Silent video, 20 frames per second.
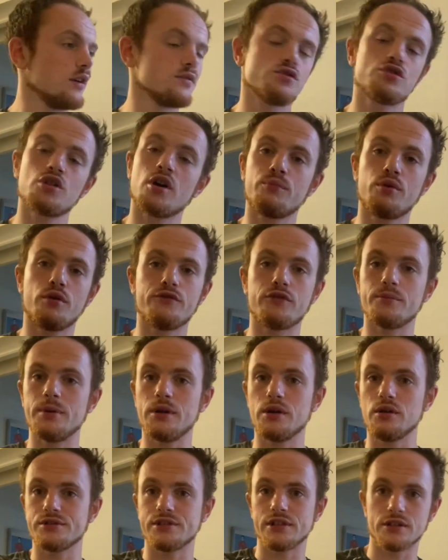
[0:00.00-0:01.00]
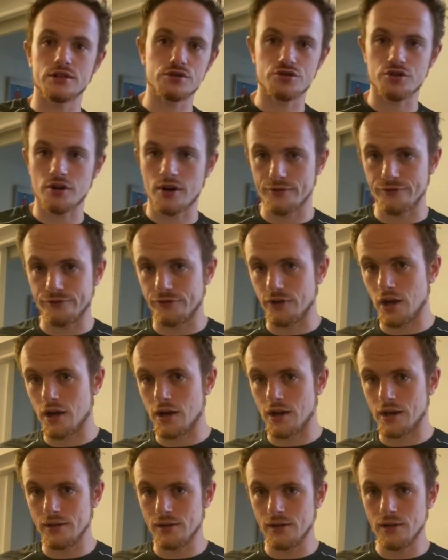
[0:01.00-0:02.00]
jump off a building and try and
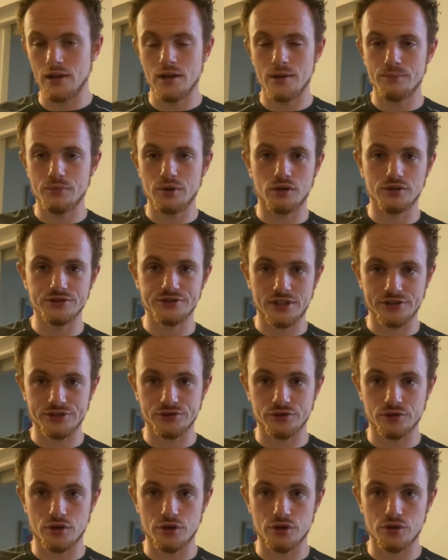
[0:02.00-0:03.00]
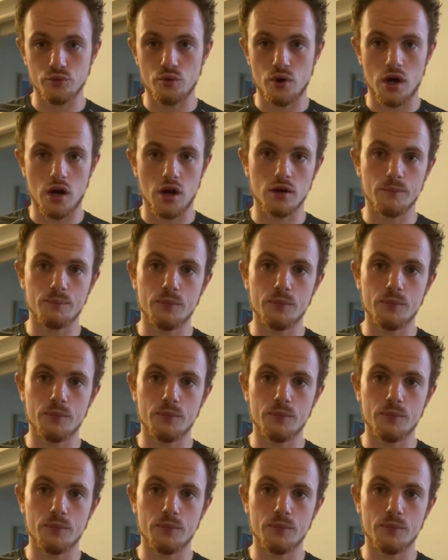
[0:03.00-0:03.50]
fly, because that's not going to work.